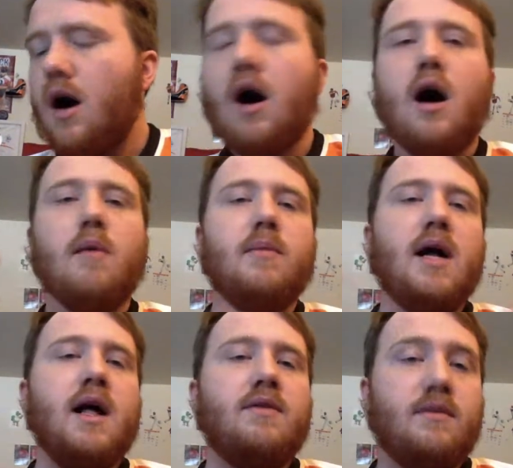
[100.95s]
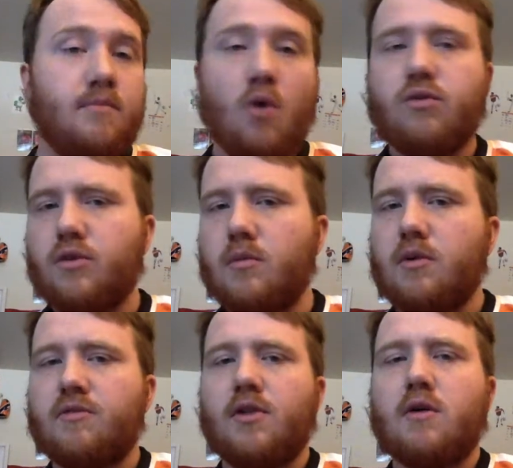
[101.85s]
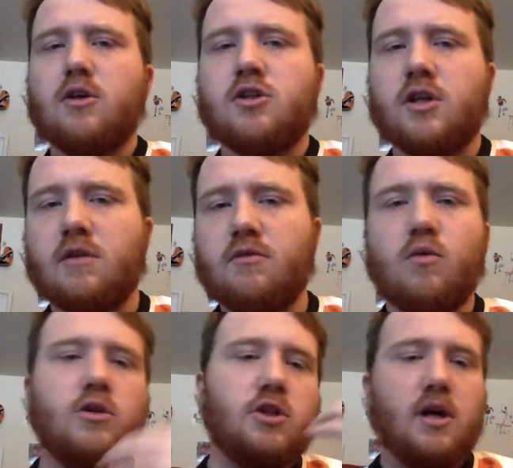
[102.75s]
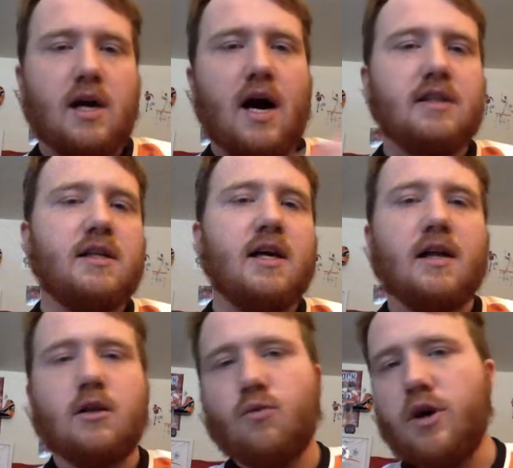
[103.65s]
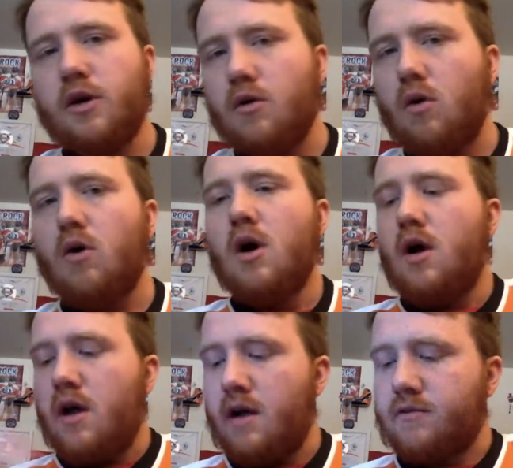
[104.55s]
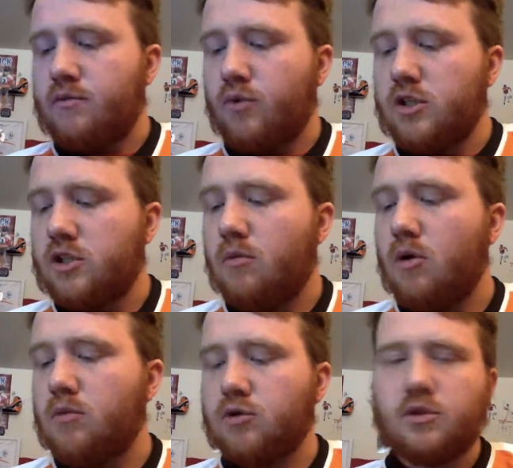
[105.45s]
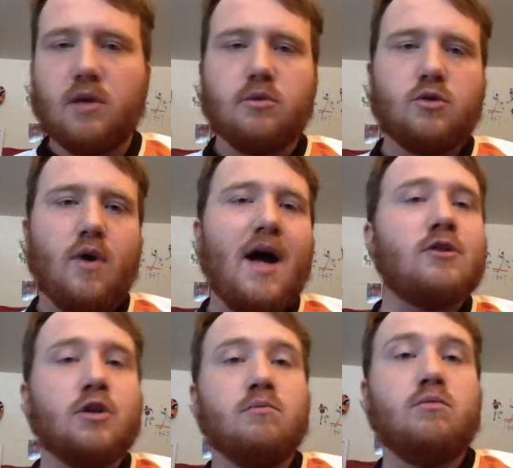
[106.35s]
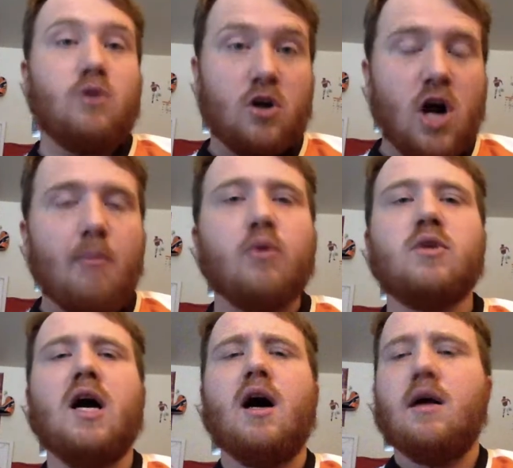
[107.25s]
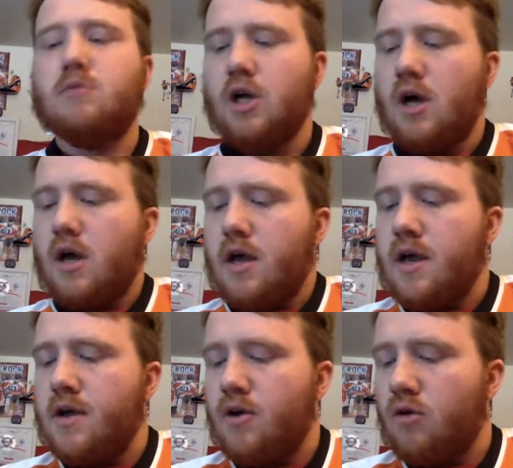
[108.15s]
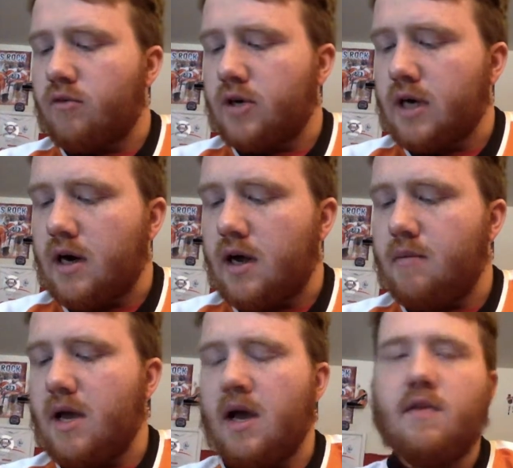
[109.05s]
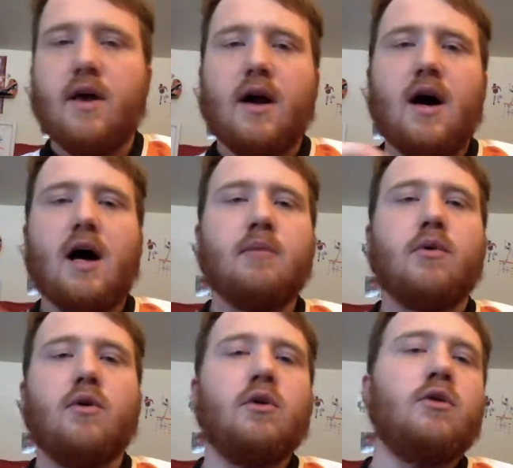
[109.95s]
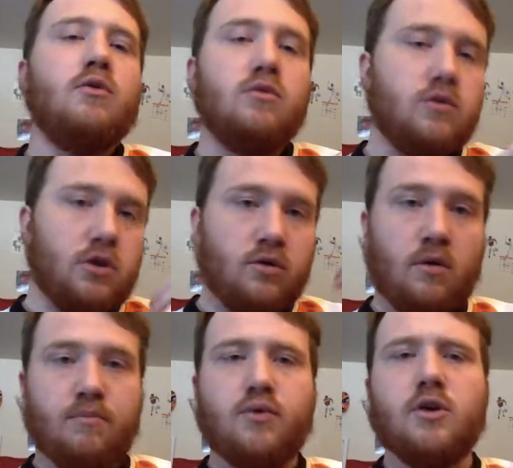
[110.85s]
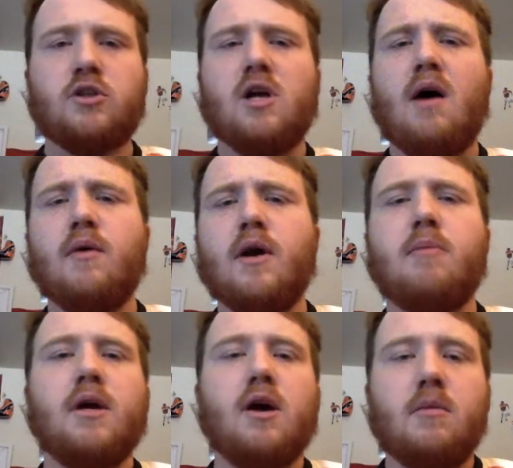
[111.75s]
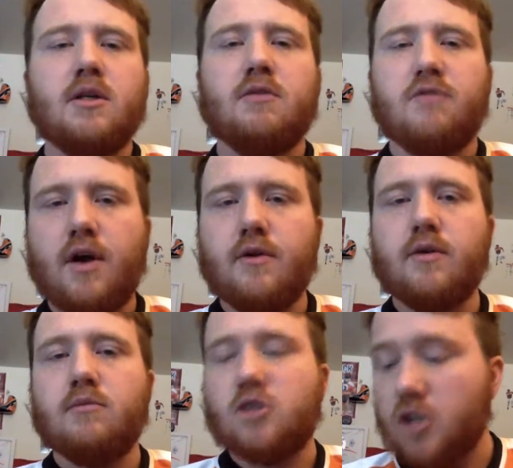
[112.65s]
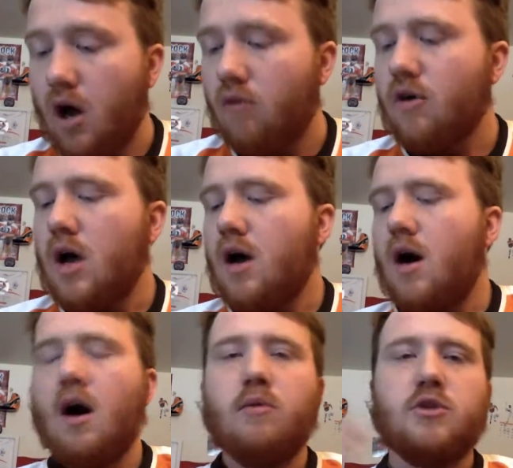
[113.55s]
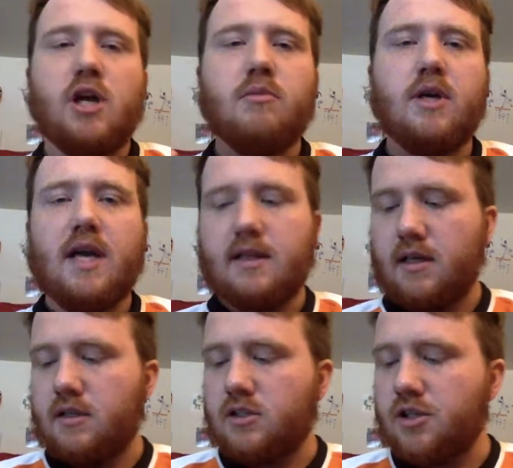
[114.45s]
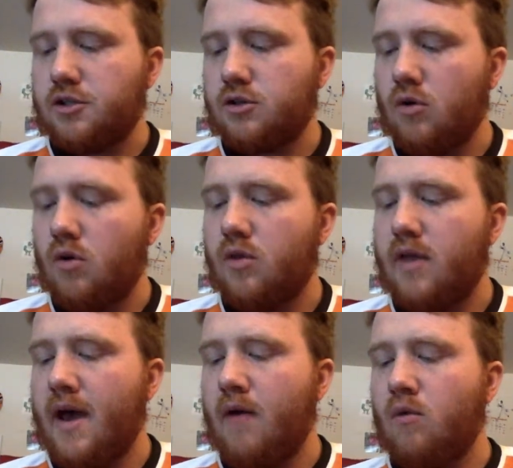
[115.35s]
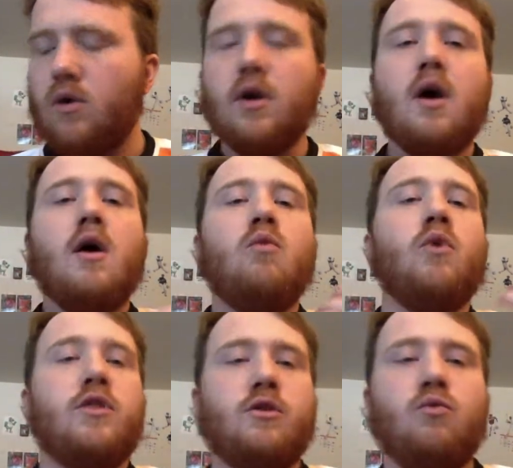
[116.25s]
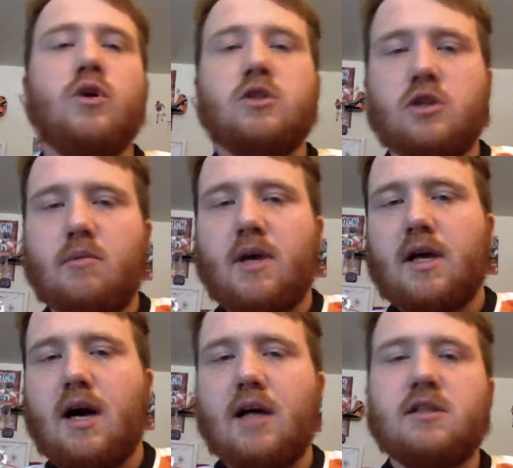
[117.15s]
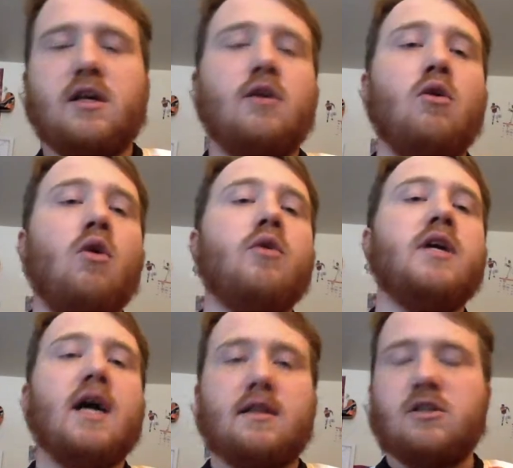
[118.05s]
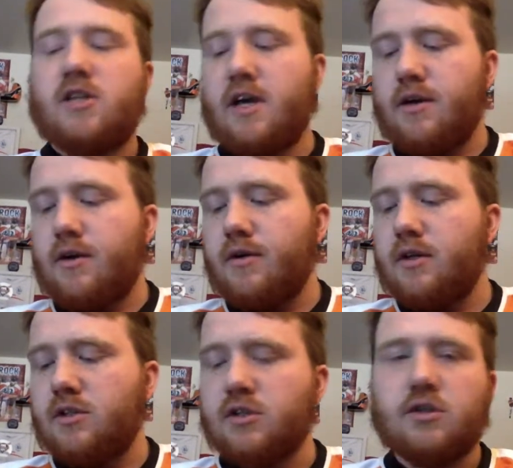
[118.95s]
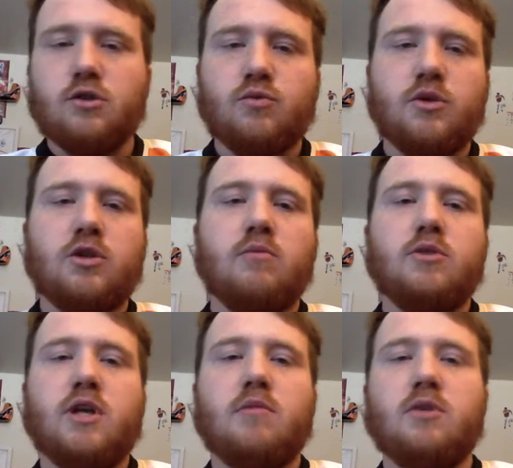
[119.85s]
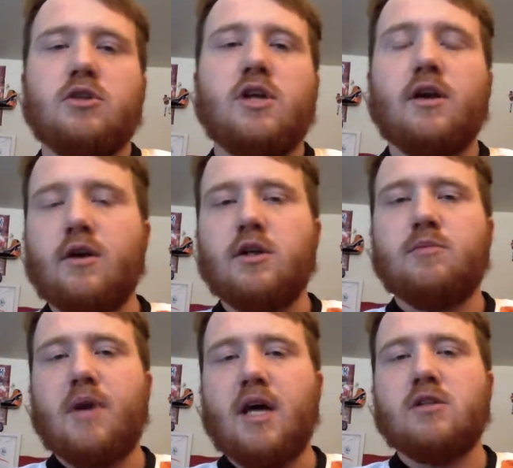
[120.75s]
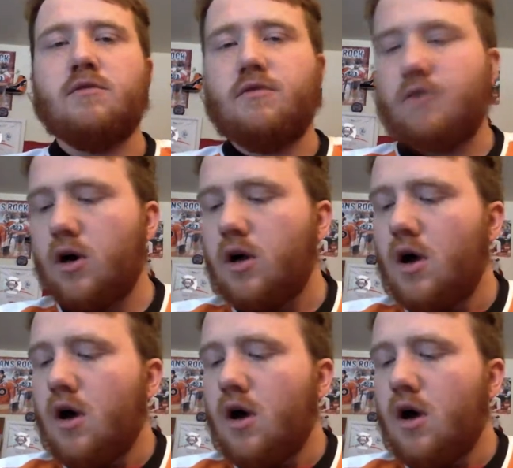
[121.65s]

Um, and both of them are flourishing. Of course, uh, Kase got the winning goal after Wisdom almost was able to score a hat trick a couple times in overtime. And then Hogberg, who's a pretty solid up-and-coming defender himself, uh, was able to get the assist on that one with the Wisdom and Kase goal. He got the secondary assist as Wisdom was able to send a nice pass in front